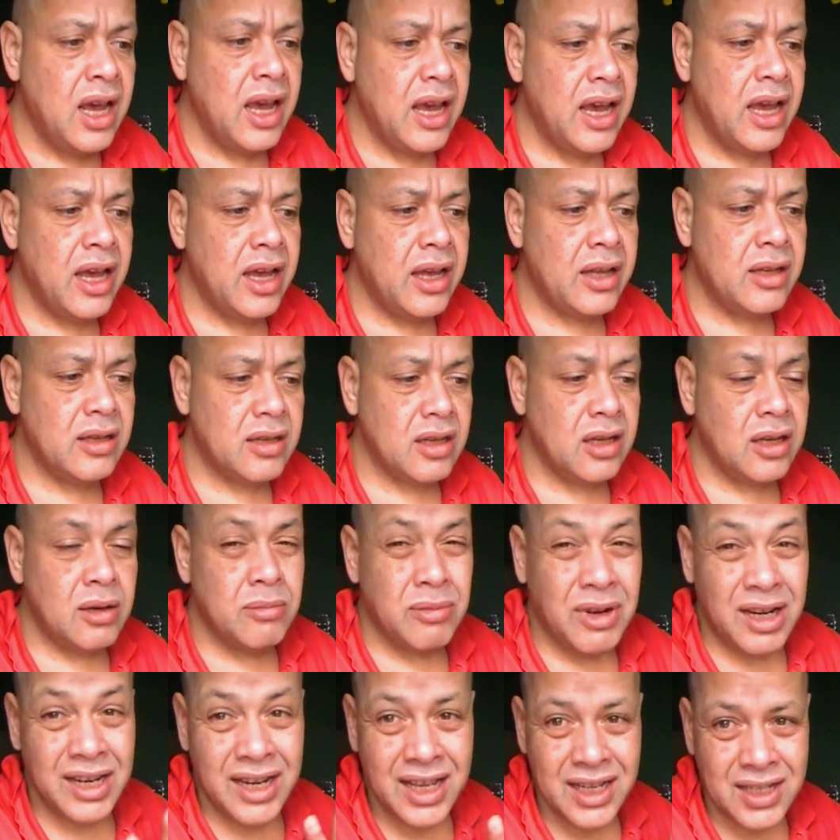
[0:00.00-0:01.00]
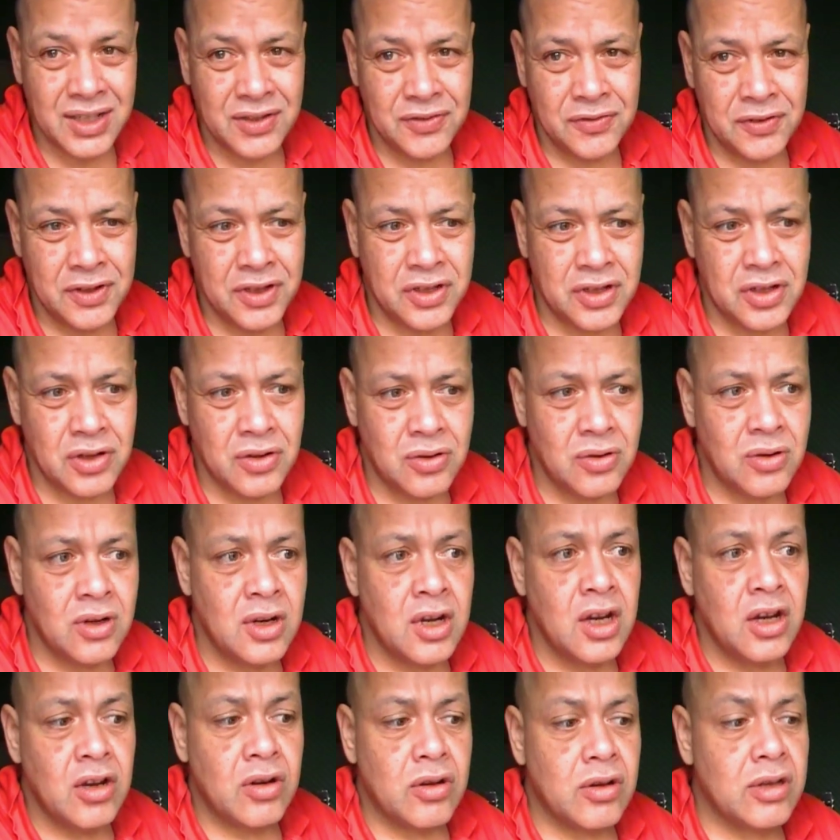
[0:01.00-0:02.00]
and in my next video
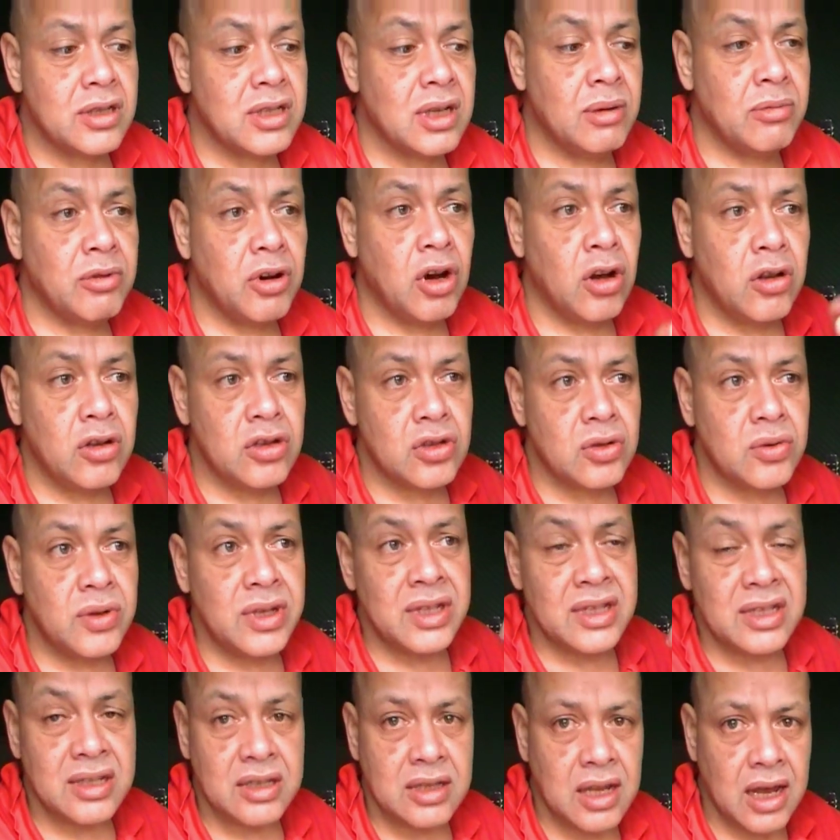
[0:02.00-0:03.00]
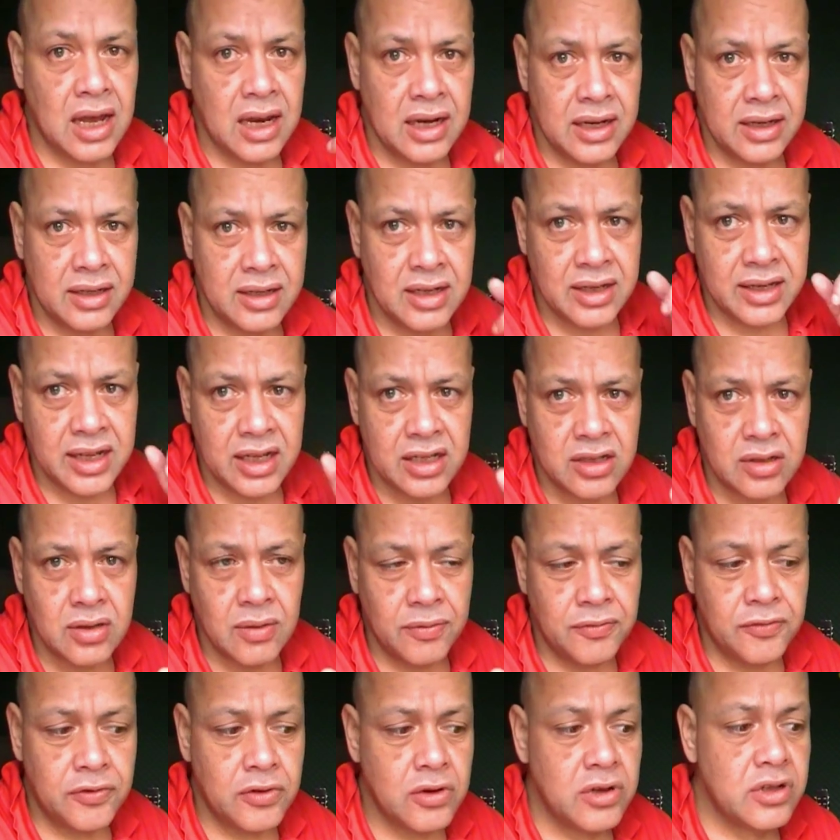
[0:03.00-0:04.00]
because I'm also installing the
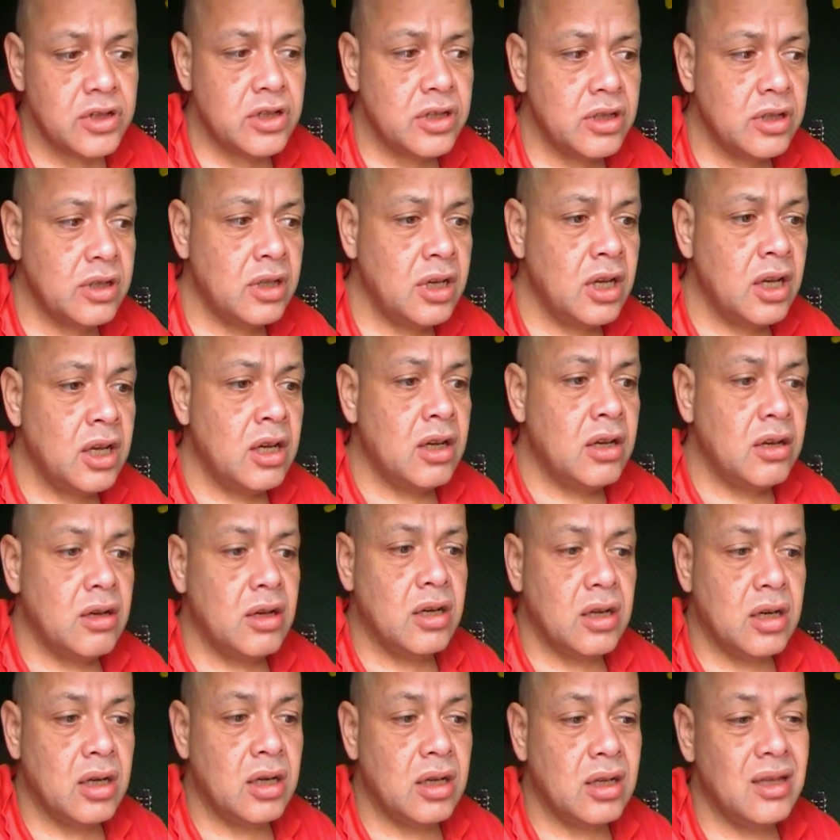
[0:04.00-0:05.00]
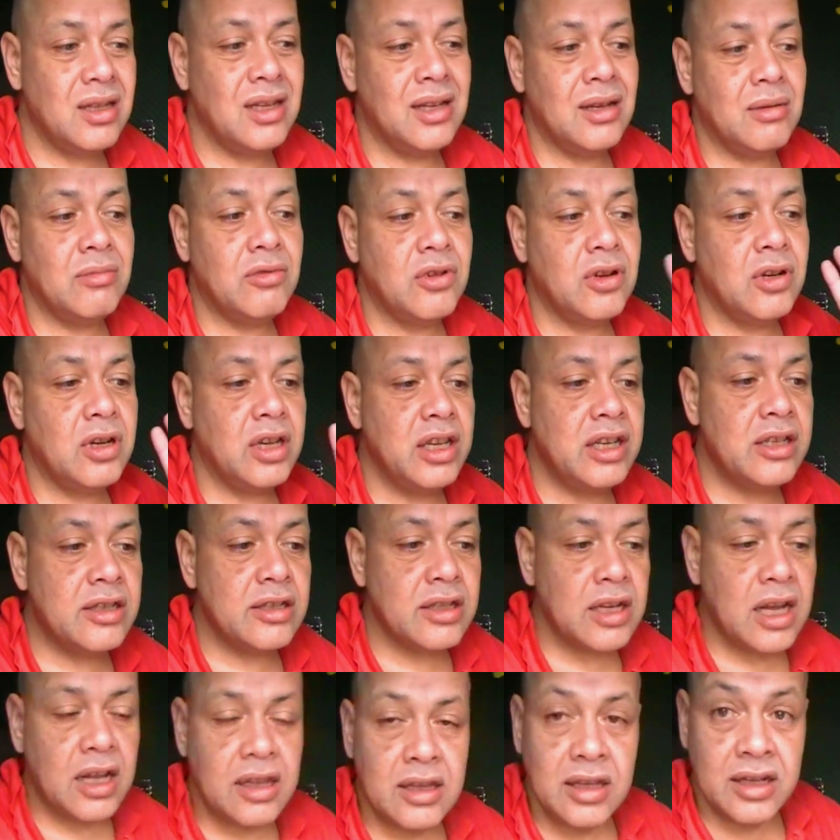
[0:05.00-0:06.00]
desktop version uh, then I'm gonna
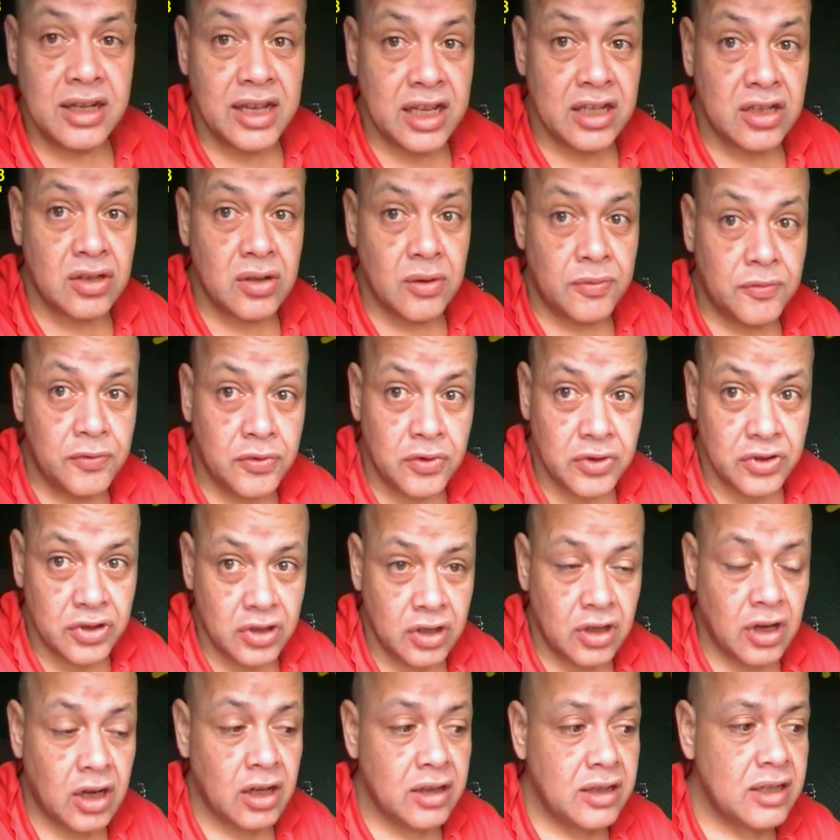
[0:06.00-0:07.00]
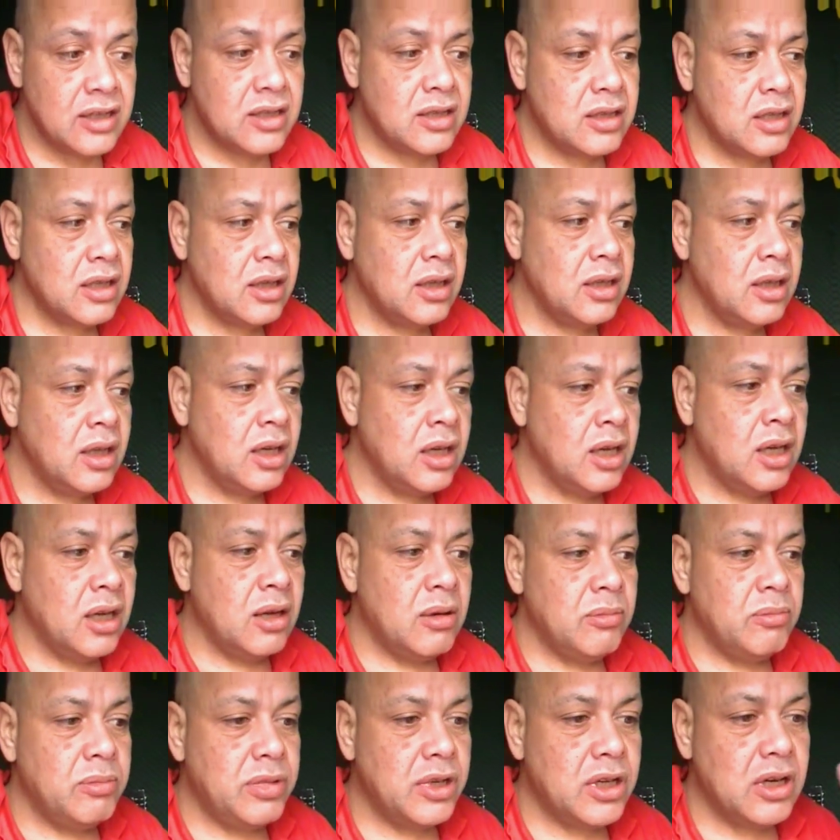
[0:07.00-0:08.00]
install the desktop version on this thing
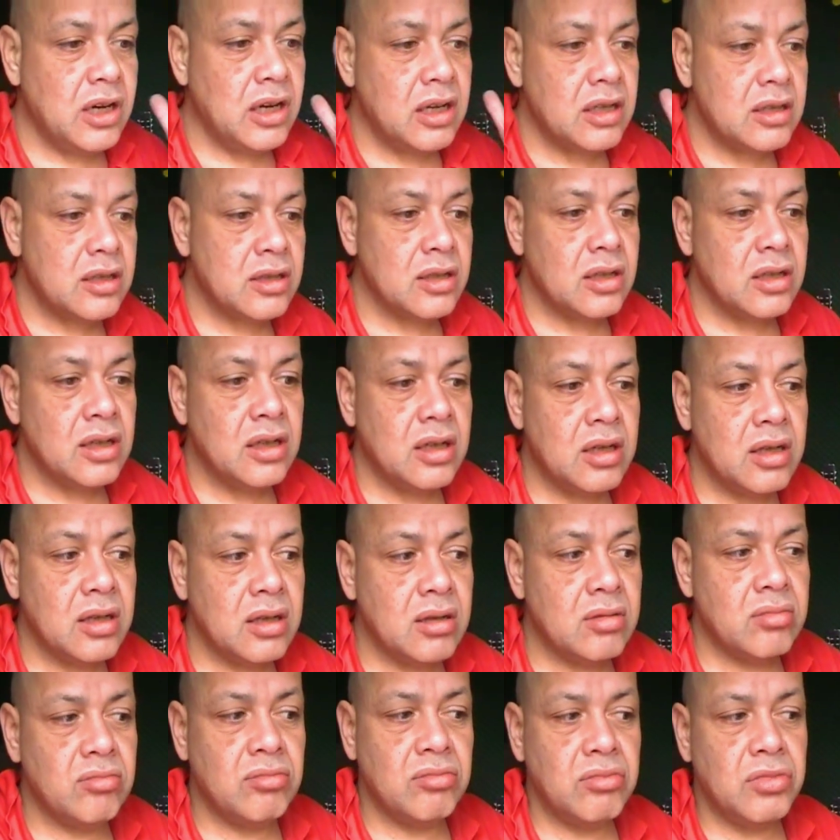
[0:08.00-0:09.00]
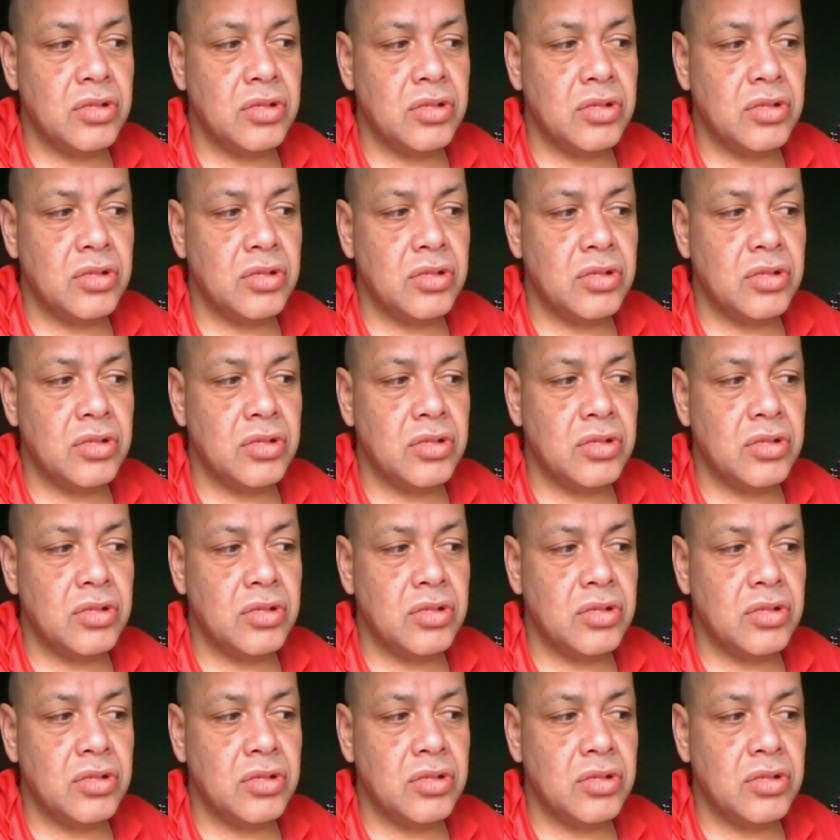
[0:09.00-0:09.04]
because uh,